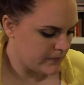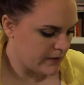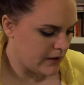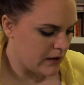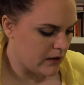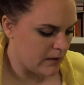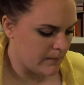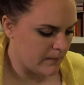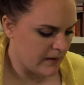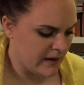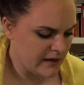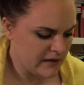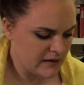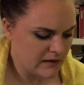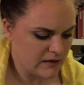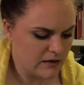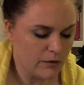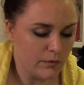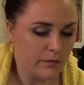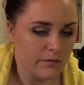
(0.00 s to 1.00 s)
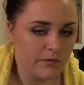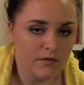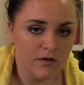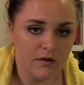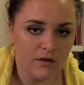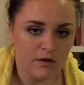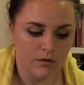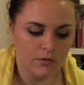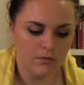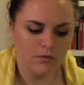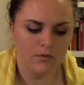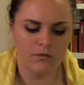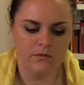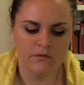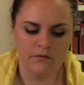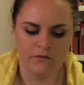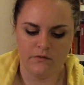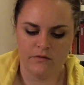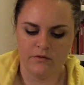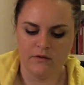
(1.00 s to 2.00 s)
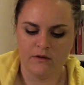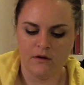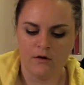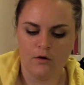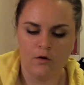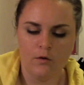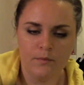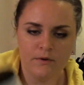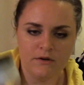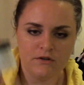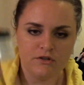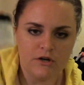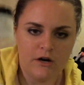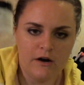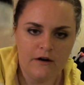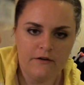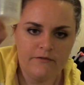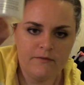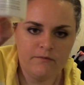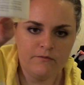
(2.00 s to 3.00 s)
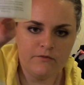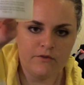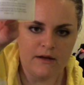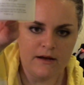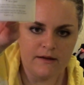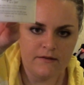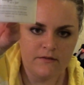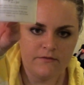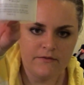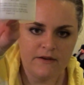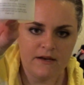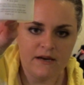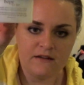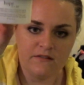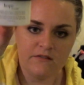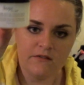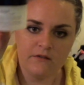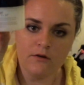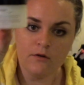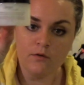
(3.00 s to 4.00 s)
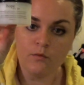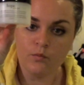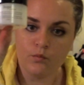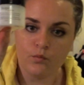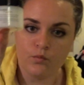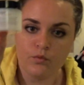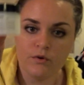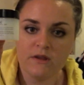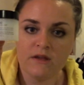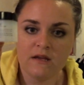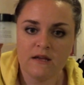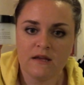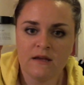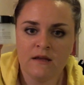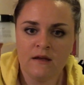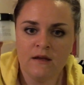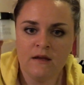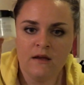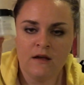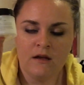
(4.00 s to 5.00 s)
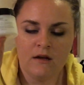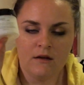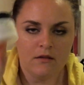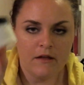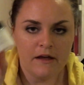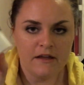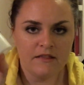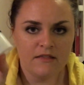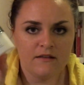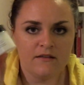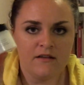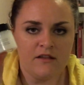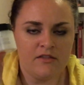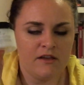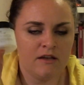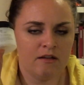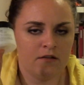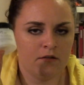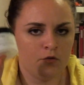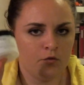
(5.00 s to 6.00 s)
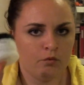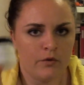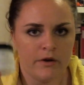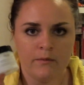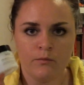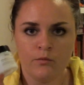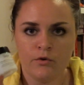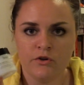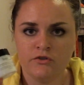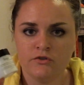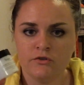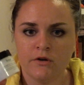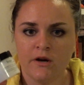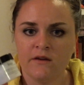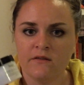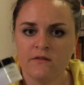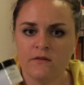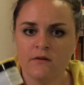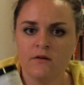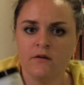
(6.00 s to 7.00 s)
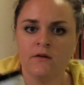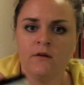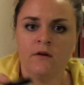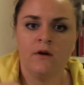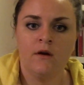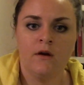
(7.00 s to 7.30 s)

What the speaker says: I used to use the Hope in a Jar from Philosophy, and I still really like this. I think it's a great moisturizer.